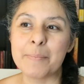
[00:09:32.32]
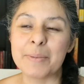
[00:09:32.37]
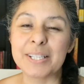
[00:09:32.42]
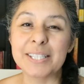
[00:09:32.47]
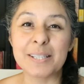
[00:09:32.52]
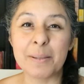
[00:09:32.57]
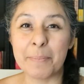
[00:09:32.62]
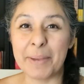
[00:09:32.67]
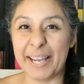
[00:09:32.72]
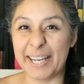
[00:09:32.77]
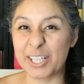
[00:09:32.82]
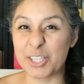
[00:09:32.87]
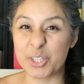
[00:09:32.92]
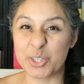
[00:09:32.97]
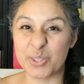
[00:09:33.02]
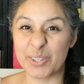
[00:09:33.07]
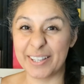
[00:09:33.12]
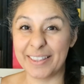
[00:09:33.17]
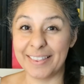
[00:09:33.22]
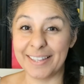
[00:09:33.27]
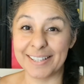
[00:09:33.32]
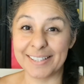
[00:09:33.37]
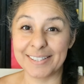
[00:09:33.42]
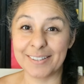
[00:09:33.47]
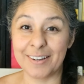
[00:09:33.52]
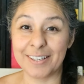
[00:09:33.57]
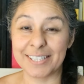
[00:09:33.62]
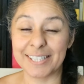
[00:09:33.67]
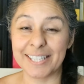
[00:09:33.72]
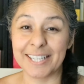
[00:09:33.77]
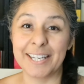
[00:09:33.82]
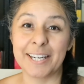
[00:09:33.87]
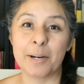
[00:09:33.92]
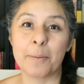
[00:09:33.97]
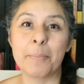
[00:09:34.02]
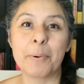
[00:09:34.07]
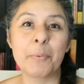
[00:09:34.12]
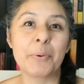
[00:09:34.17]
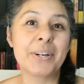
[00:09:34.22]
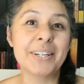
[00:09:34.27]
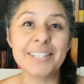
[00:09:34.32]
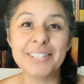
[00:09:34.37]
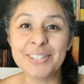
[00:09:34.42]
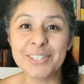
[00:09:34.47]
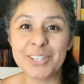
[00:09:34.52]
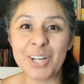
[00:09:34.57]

some extra things onto here. But we're going to